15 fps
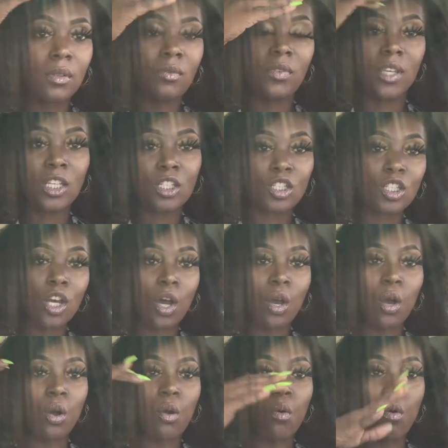V
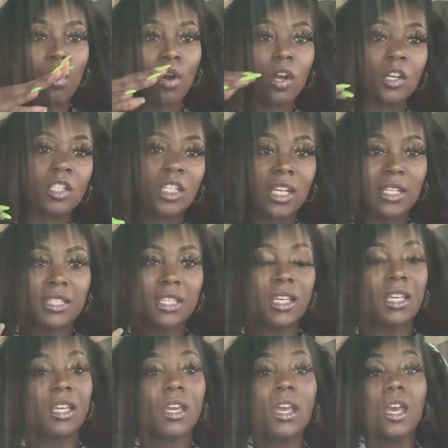Show or
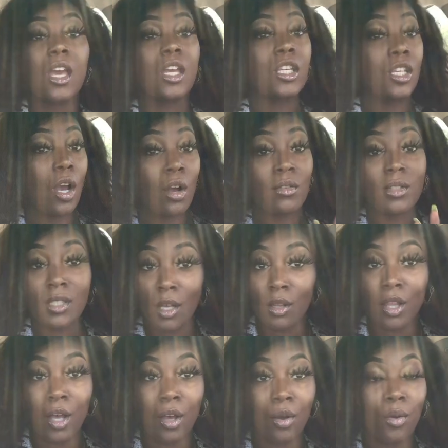Chantique,
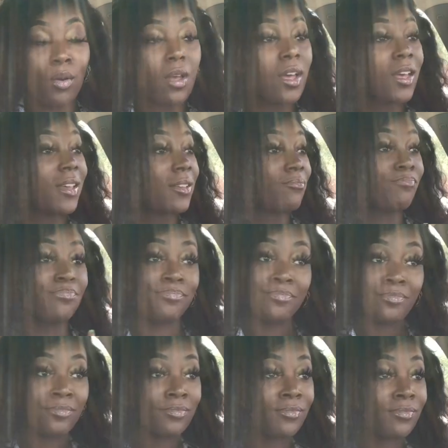Younsolo
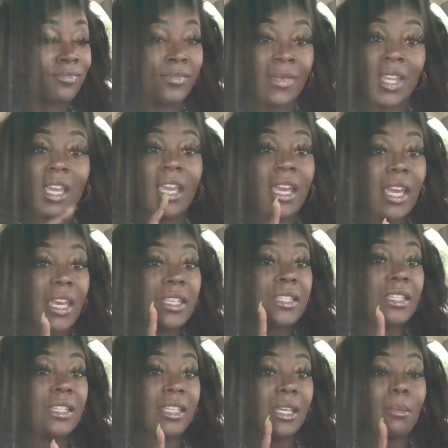is
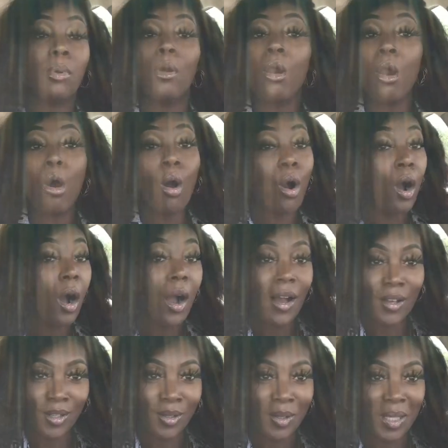the plug,
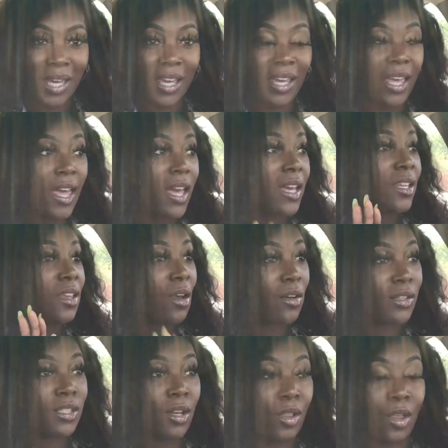okay?
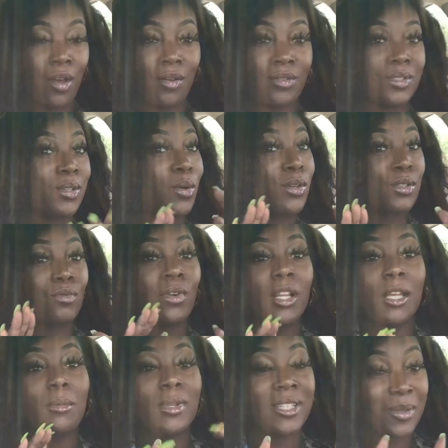Younsolo. So it's
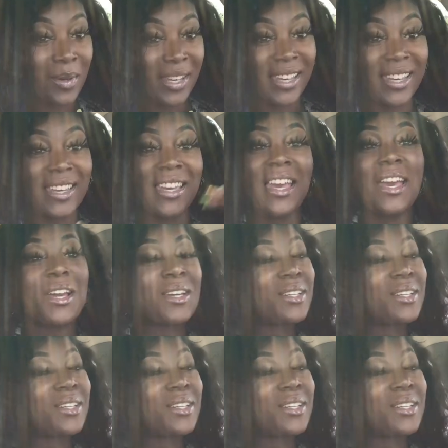really between